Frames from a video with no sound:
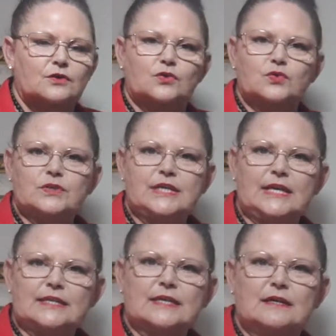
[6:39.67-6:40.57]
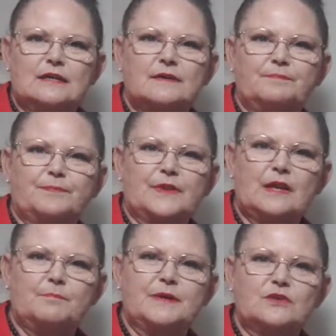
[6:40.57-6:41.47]
could get
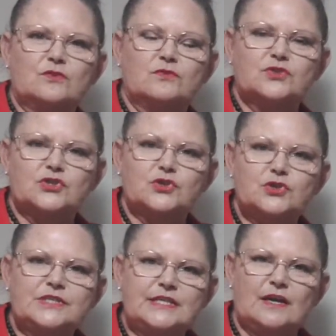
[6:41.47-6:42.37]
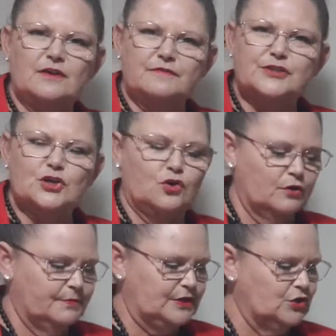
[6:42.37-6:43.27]
a bit dirty over
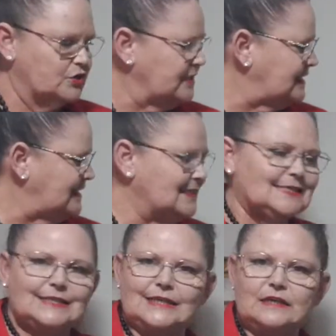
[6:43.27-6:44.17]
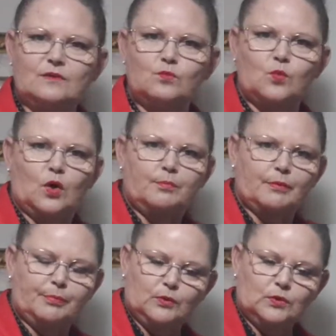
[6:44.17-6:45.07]
time and not as easily
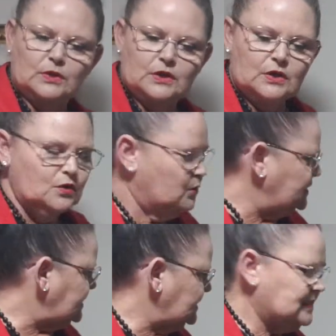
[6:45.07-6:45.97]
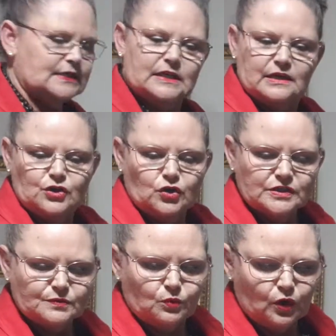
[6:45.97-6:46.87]
wipeable, whereas that's a
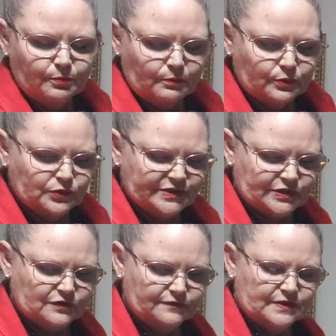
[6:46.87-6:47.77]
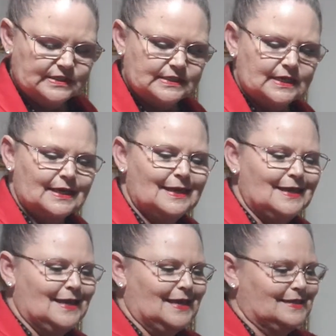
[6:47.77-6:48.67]
nice wipeable surface.
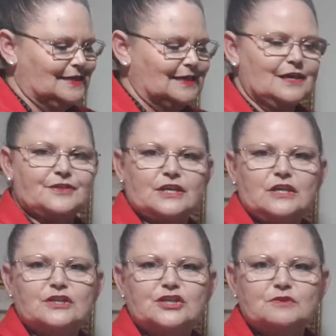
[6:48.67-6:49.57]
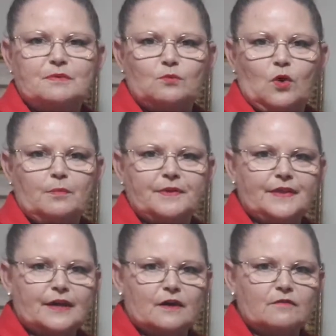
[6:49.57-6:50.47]
And your leather, you'd just be wiping
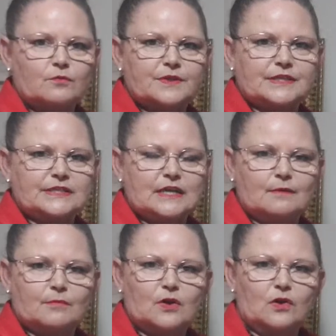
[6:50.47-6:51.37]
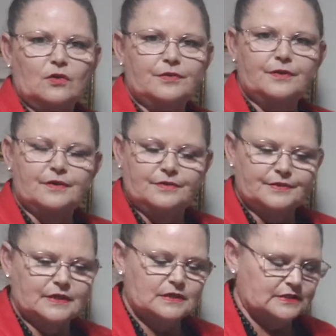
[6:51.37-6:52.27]
that over with a damp cloth.
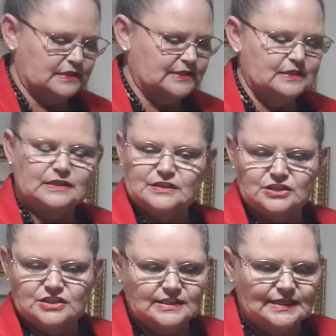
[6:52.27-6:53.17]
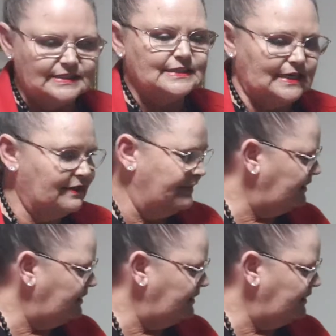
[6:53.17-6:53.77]
It's leather,